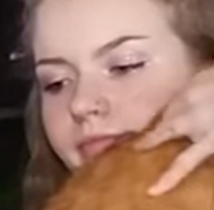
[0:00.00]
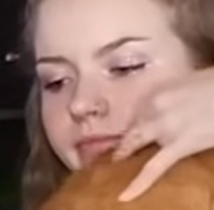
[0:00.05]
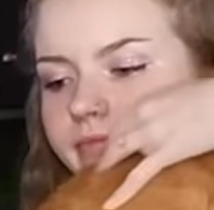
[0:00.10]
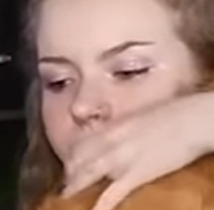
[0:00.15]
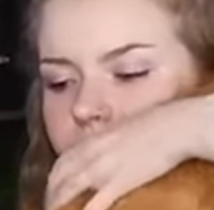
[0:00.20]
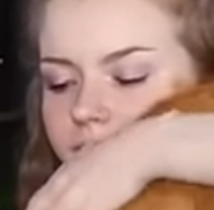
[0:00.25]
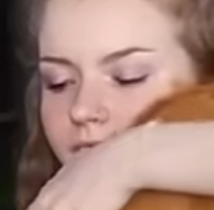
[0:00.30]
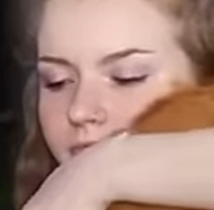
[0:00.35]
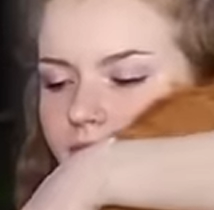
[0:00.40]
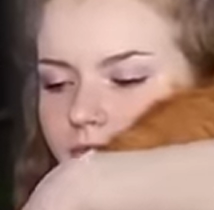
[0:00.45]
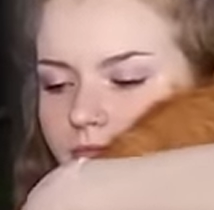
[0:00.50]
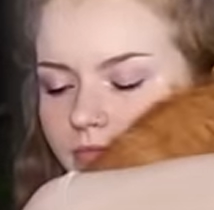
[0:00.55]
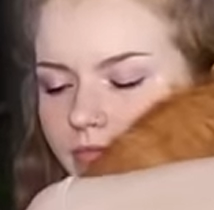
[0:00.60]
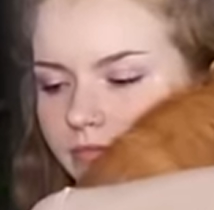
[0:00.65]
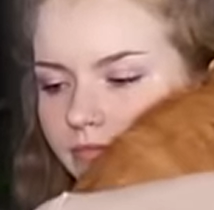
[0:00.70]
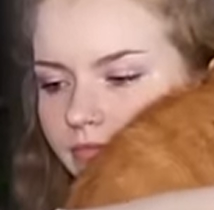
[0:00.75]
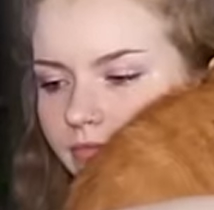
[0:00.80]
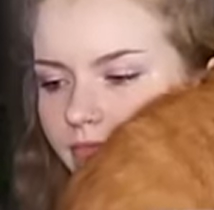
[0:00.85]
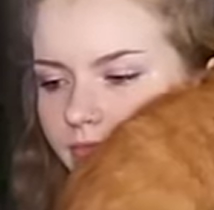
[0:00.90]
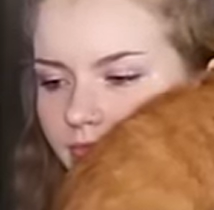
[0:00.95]

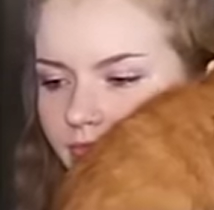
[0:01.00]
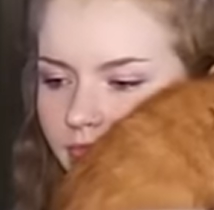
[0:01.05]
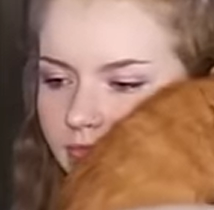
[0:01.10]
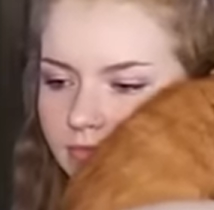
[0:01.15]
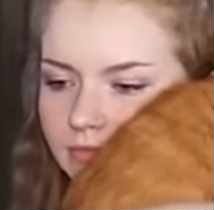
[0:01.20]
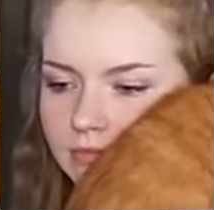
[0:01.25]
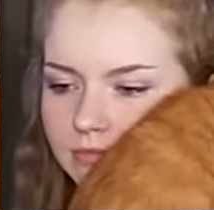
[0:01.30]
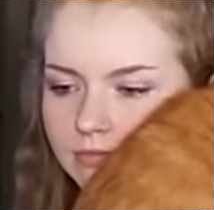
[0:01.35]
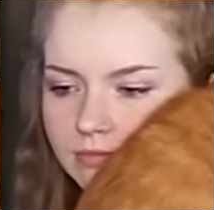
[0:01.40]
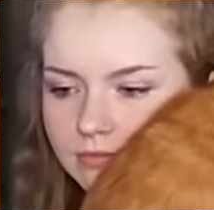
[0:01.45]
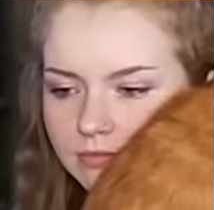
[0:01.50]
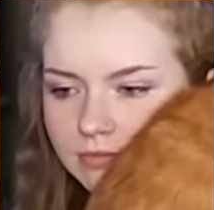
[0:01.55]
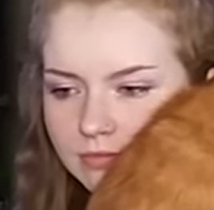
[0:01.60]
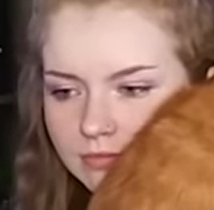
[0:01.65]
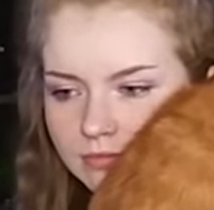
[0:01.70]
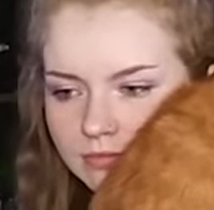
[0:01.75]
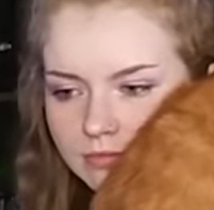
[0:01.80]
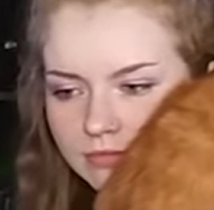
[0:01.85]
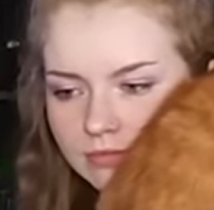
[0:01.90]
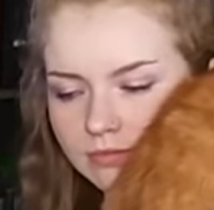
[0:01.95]

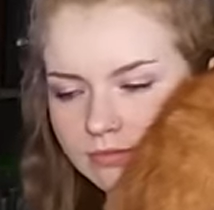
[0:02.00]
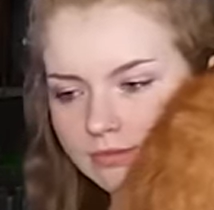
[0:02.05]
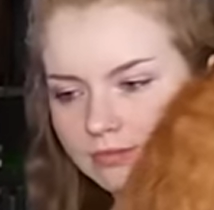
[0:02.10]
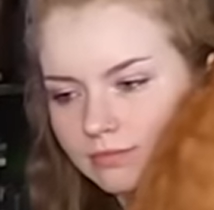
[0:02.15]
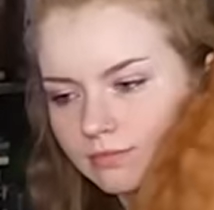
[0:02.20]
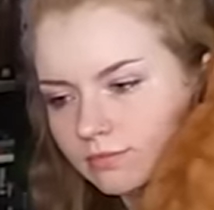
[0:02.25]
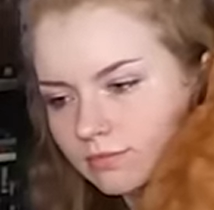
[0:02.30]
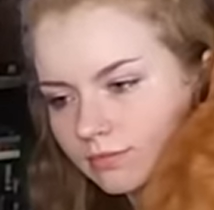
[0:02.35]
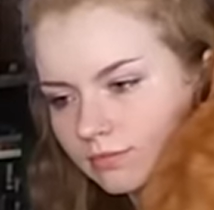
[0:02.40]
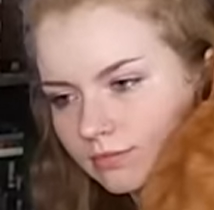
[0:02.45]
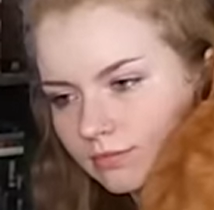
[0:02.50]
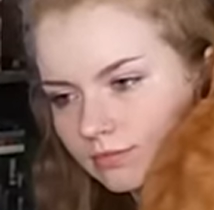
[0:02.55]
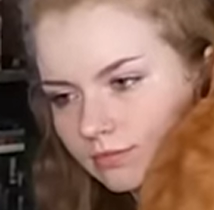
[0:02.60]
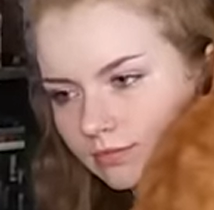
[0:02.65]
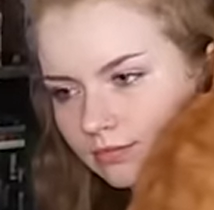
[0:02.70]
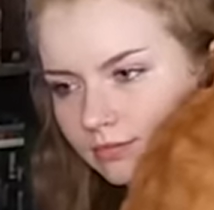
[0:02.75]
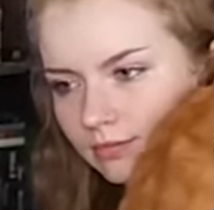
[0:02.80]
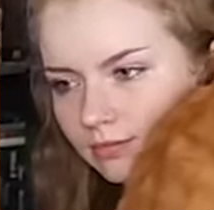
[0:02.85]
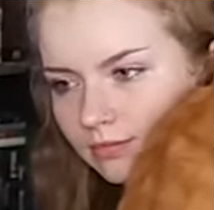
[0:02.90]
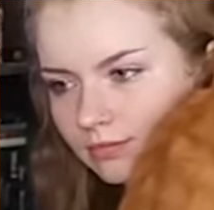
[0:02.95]
This person isn't speaking.